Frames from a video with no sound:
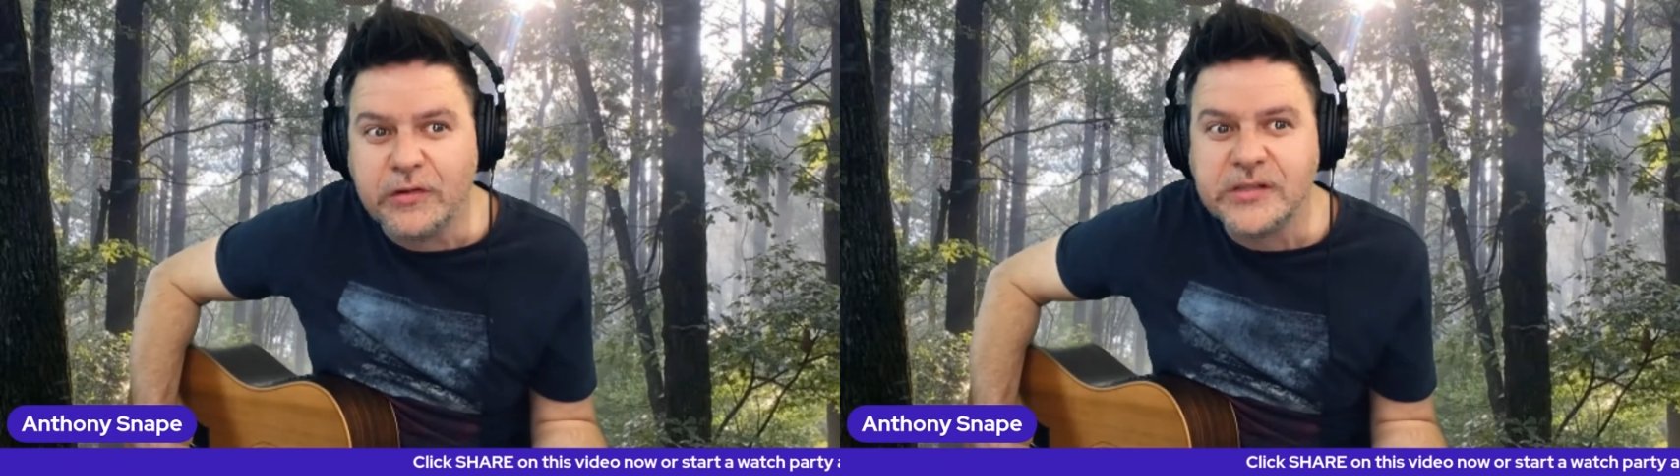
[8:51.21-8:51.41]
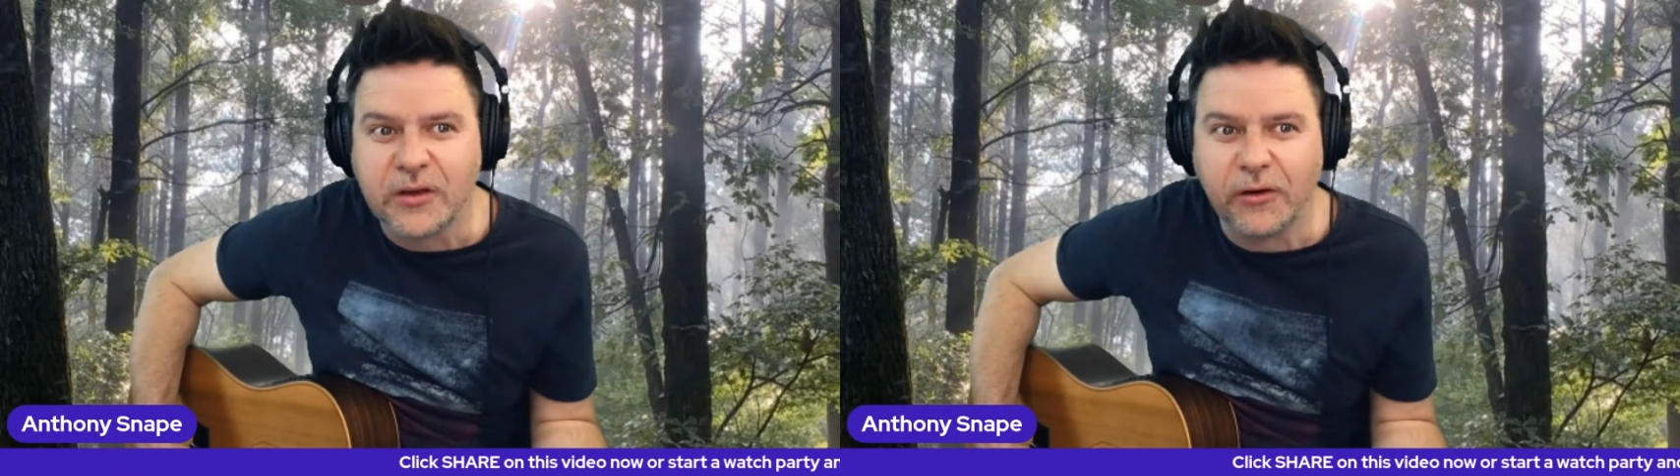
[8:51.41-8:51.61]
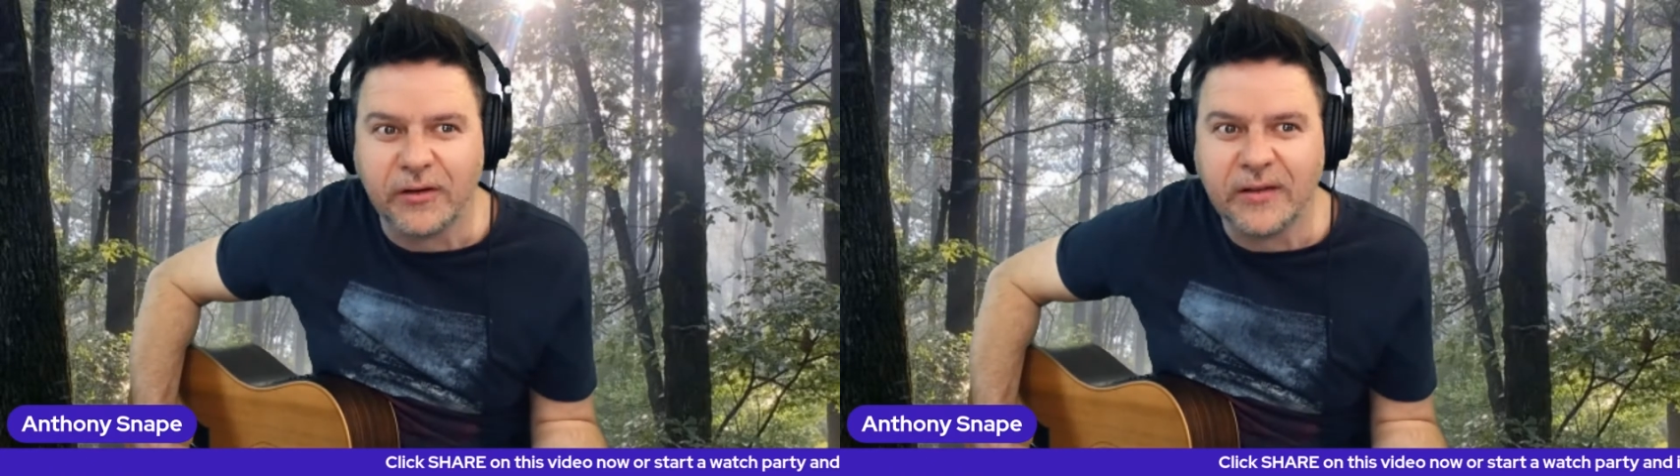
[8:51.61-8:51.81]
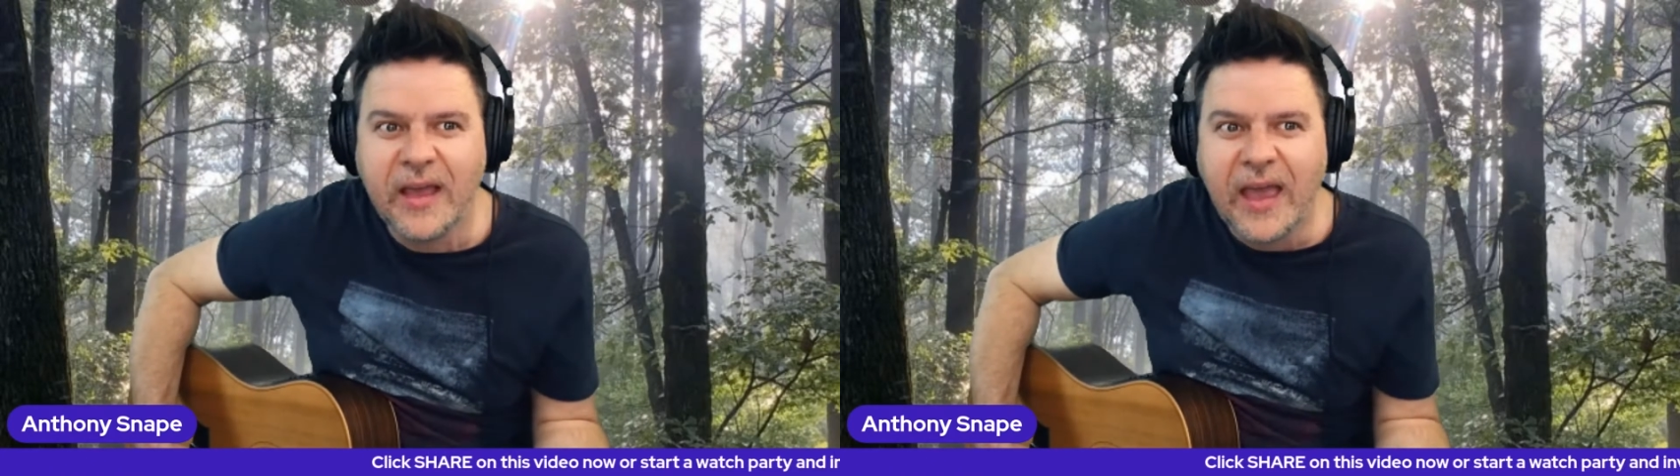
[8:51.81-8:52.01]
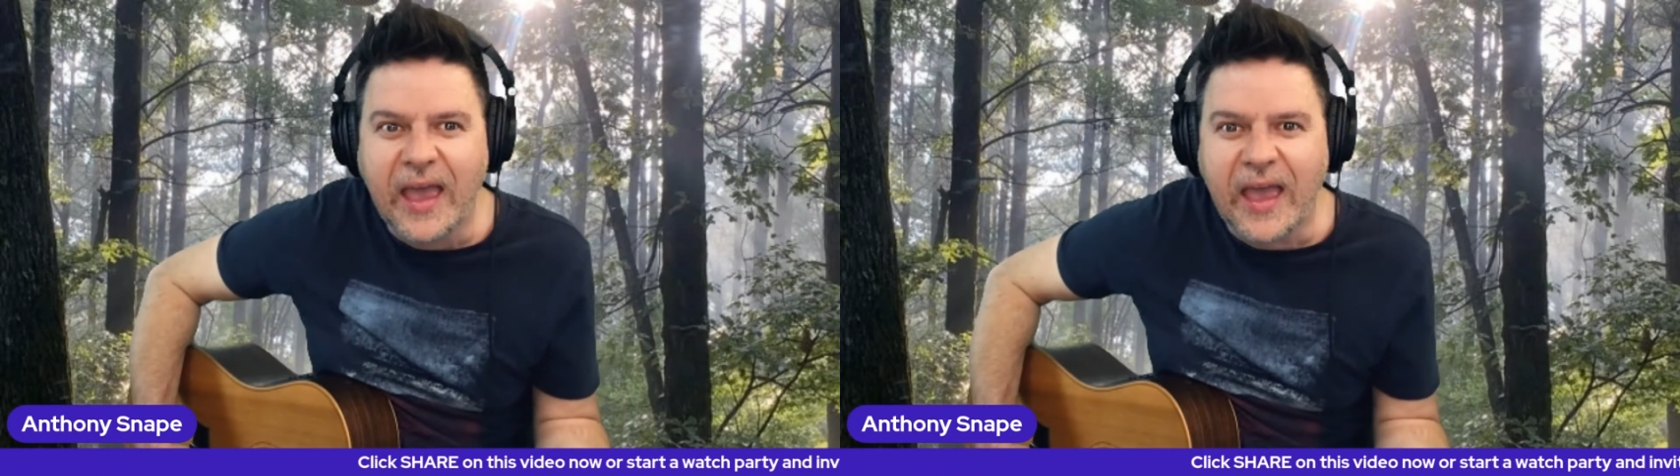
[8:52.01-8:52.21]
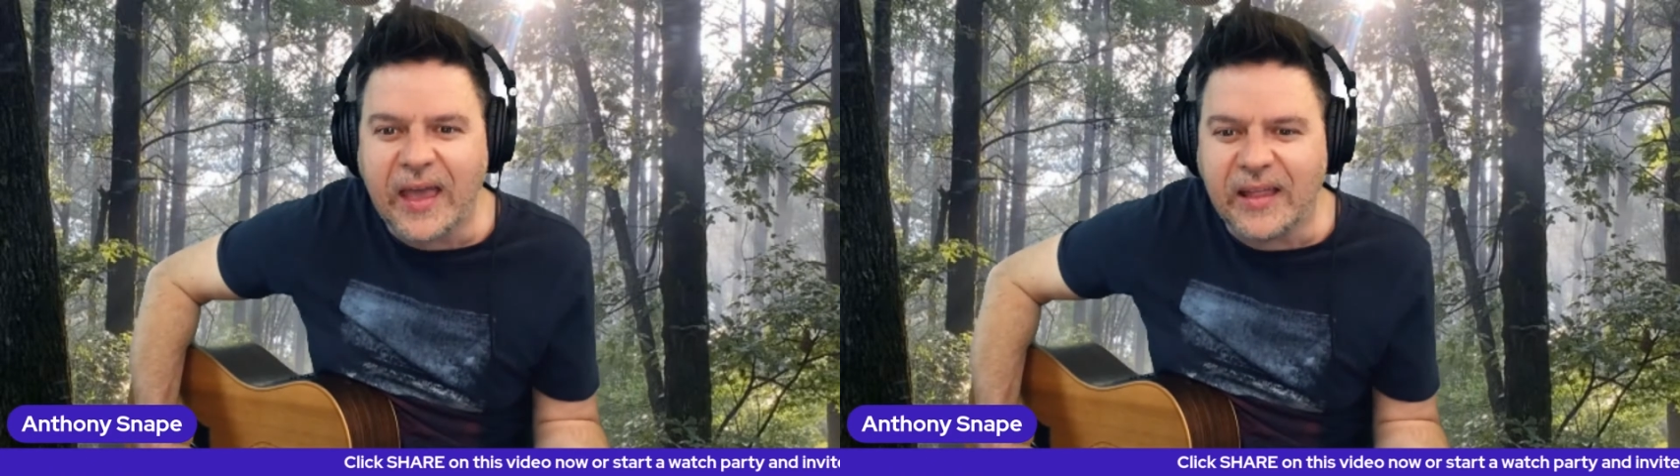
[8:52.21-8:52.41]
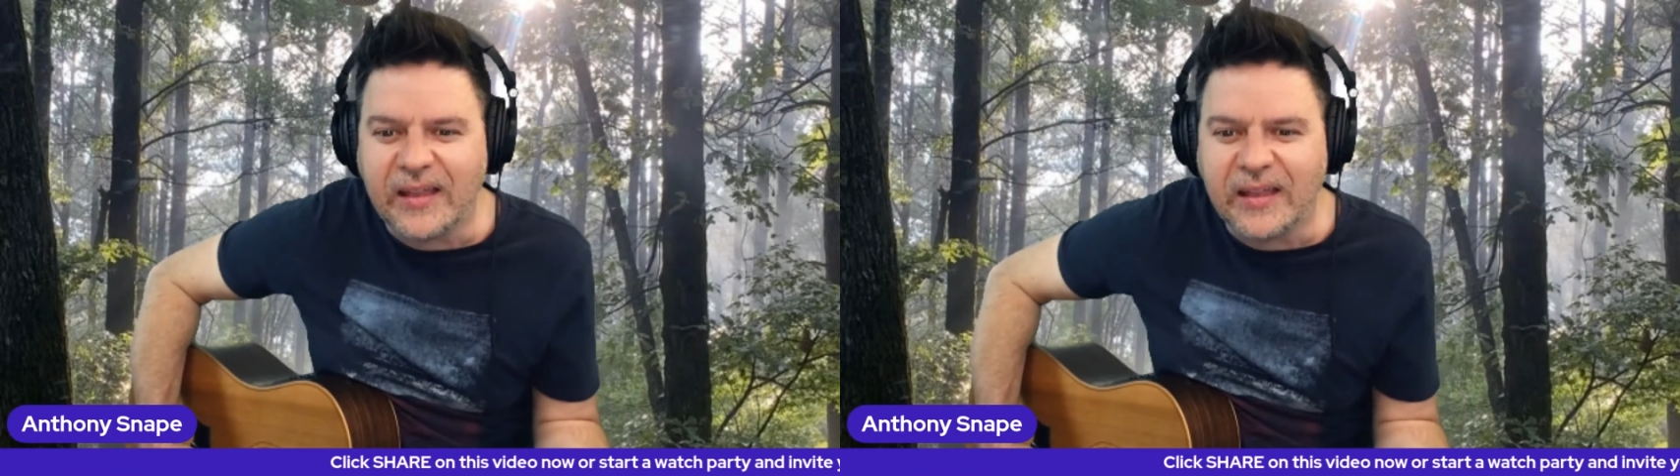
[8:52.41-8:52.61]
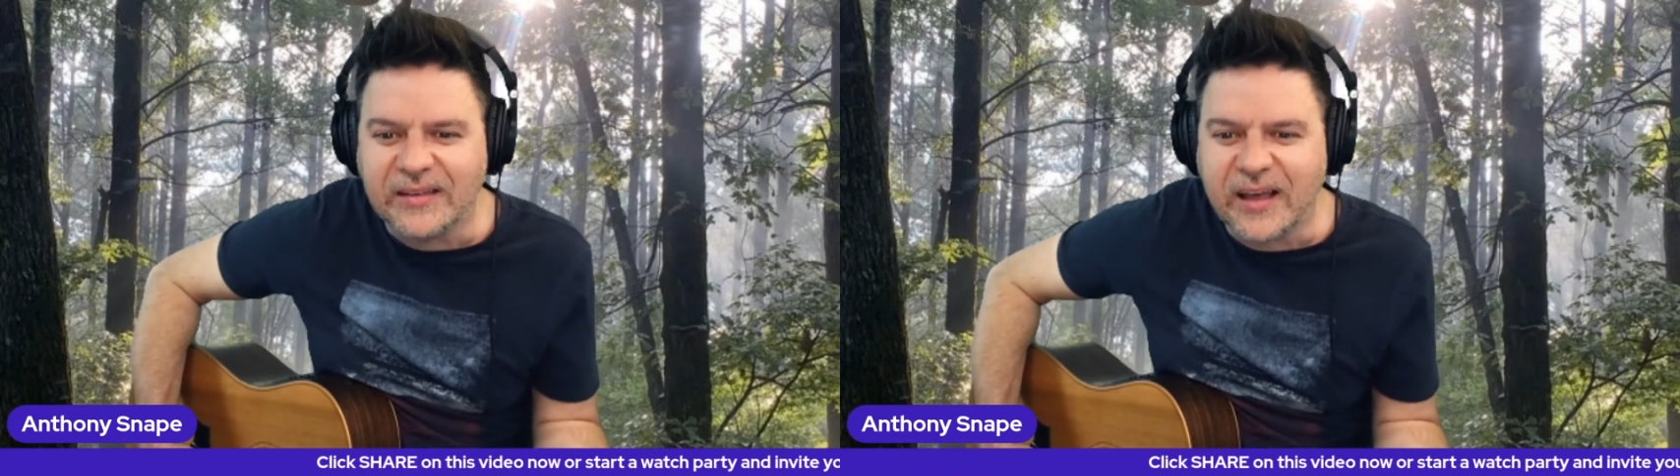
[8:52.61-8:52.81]
song
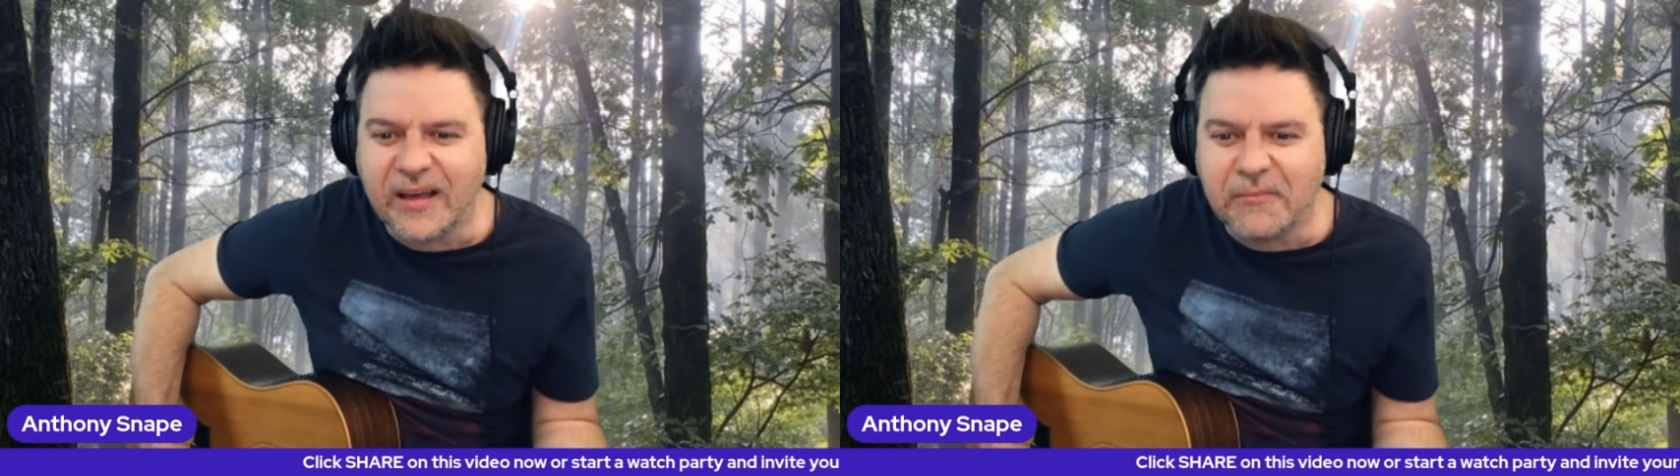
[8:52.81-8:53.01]
and